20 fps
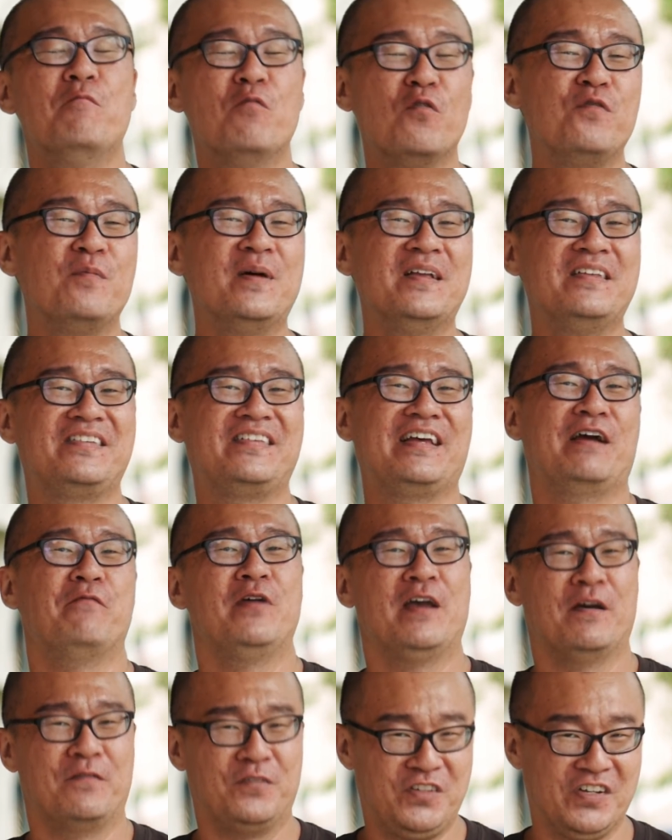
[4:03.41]
movements that
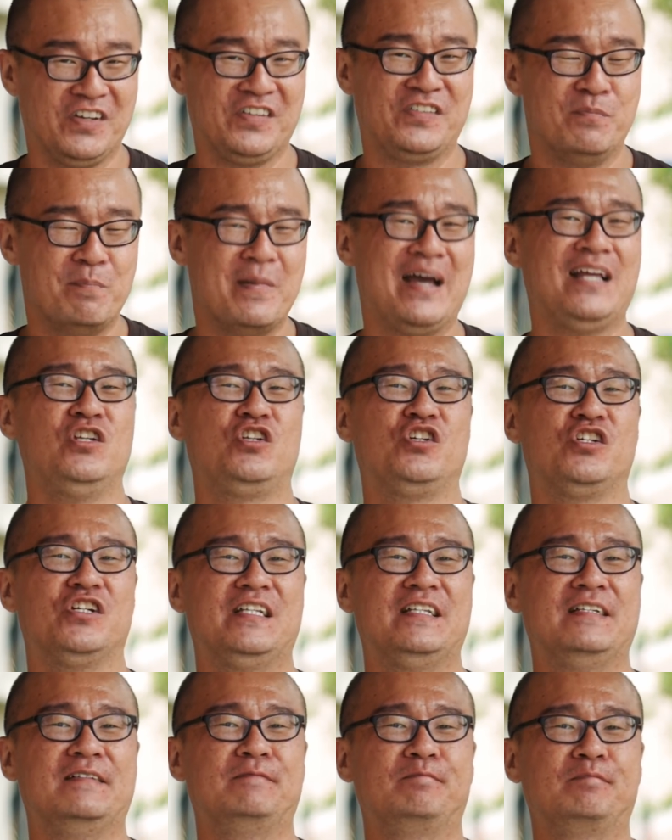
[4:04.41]
we have just
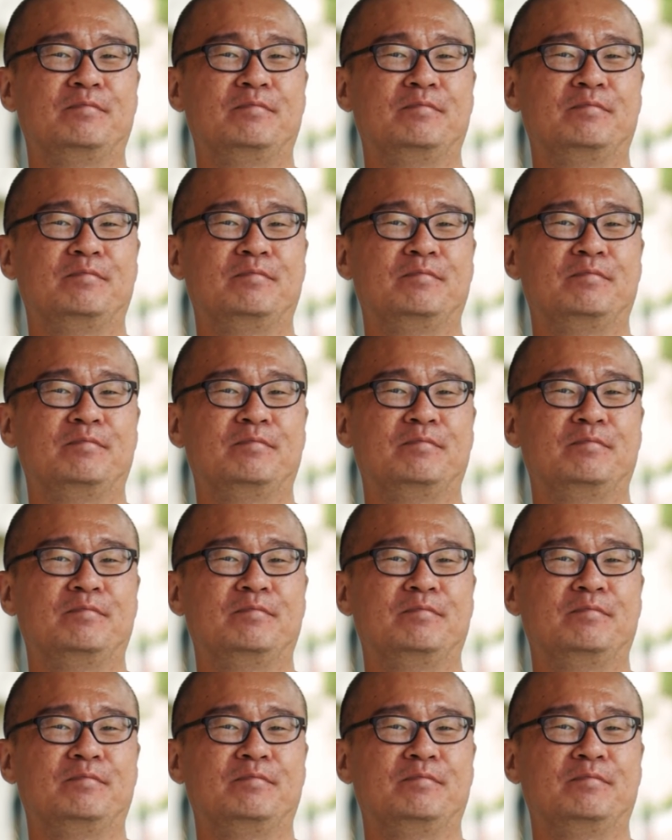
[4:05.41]
mentioned.